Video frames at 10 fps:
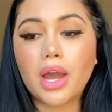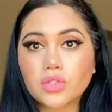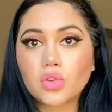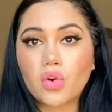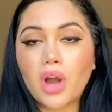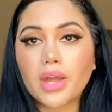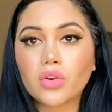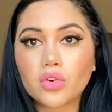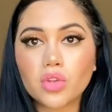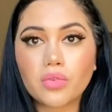So I
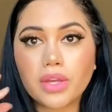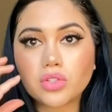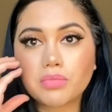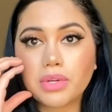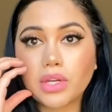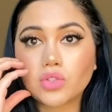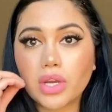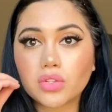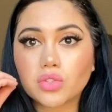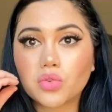go to the restroom and I
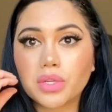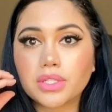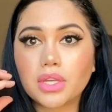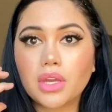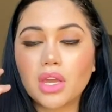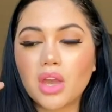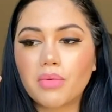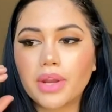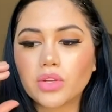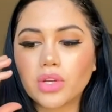try to squeeze it. And
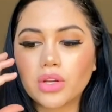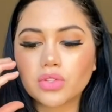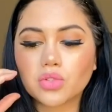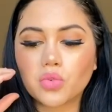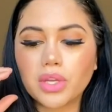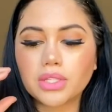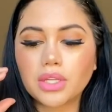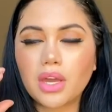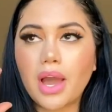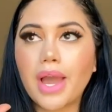when I try to squeeze
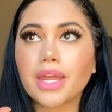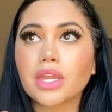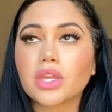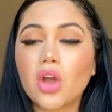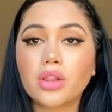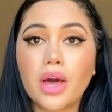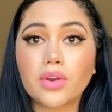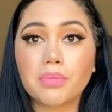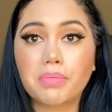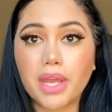it, I yell out
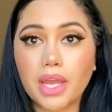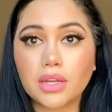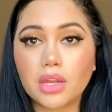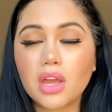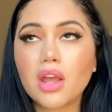in pain.